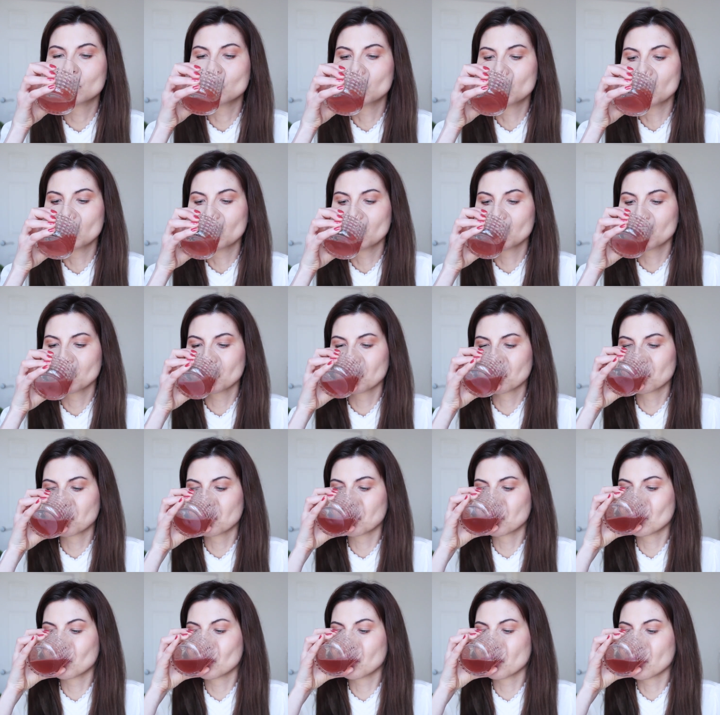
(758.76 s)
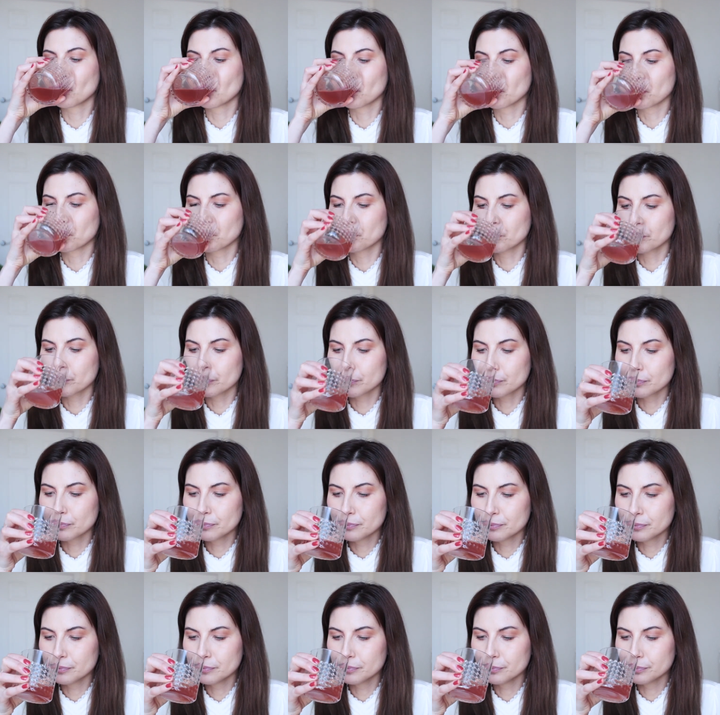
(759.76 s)

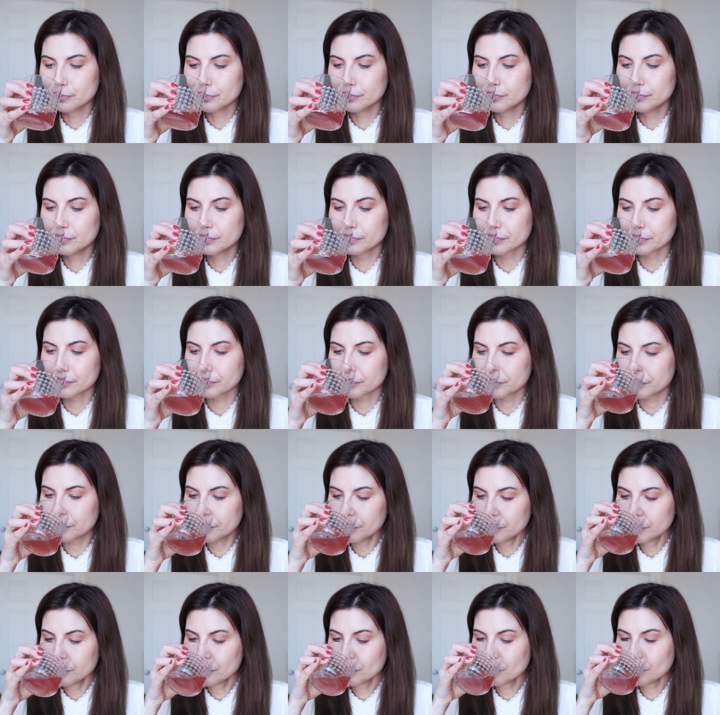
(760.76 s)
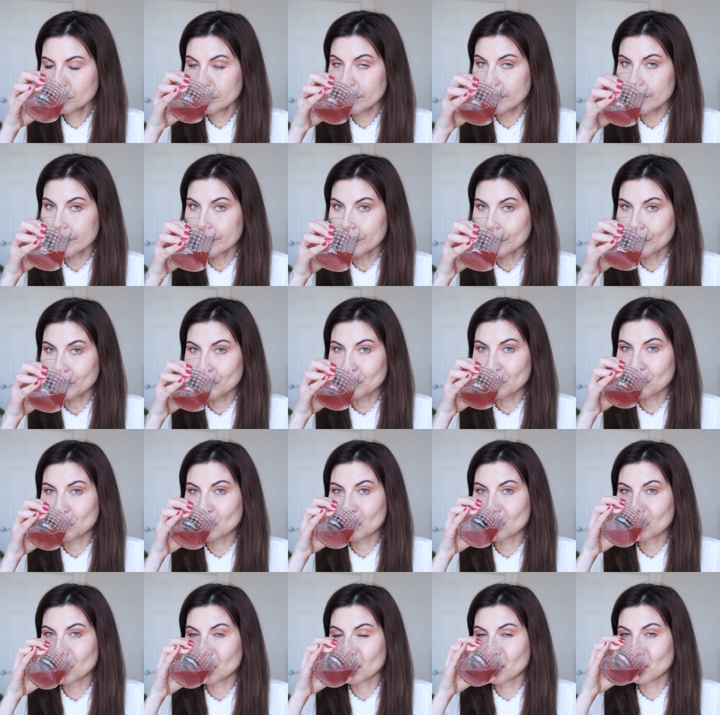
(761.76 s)

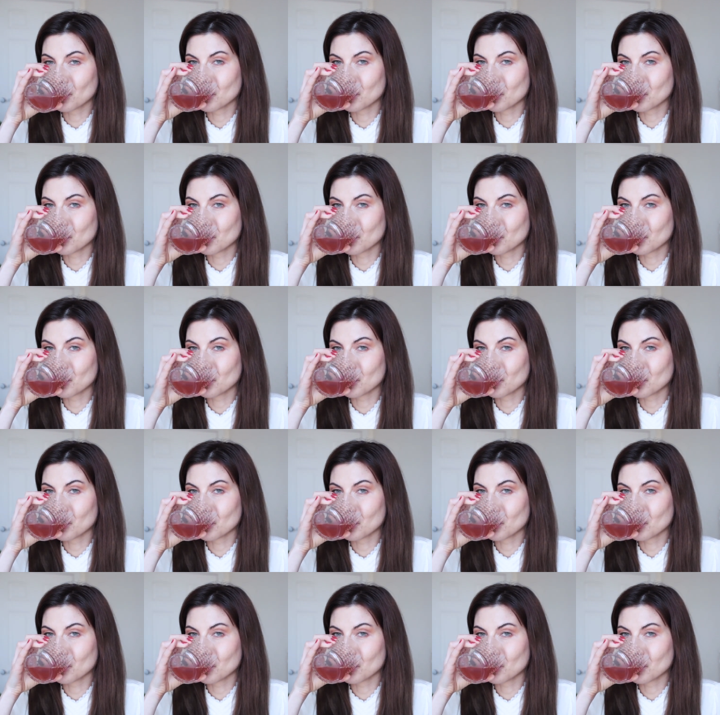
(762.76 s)
No one is speaking in this clip.